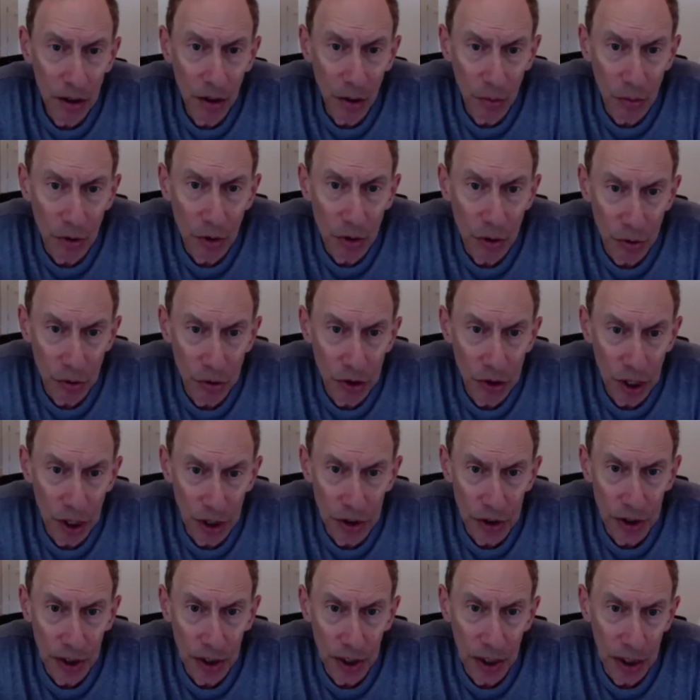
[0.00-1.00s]
reduce
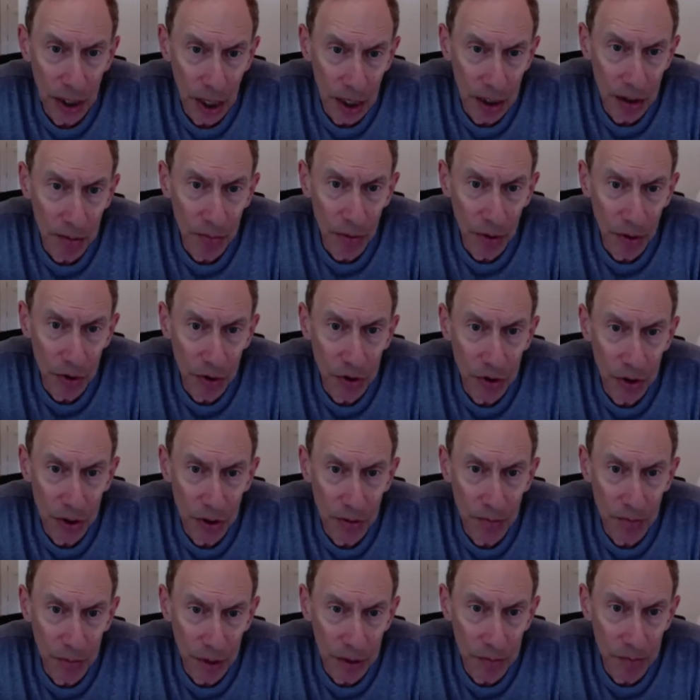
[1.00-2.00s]
testing in animals
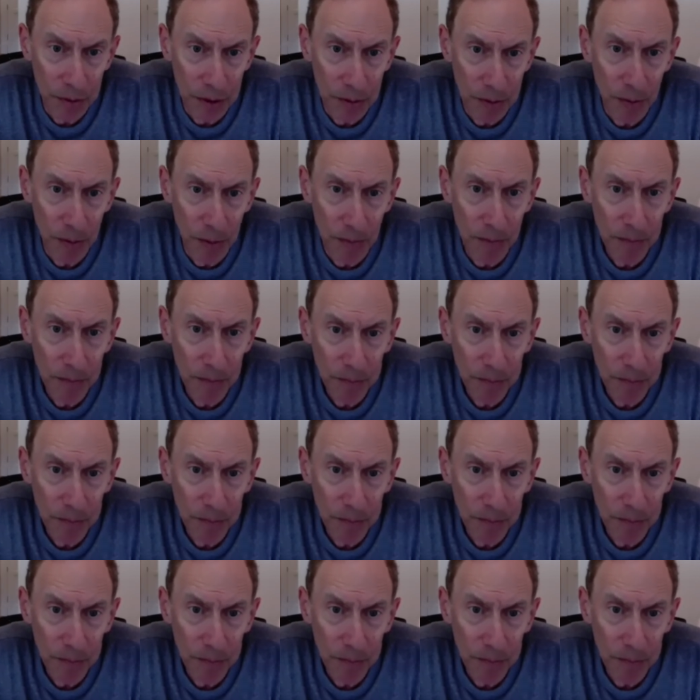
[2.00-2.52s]
and people.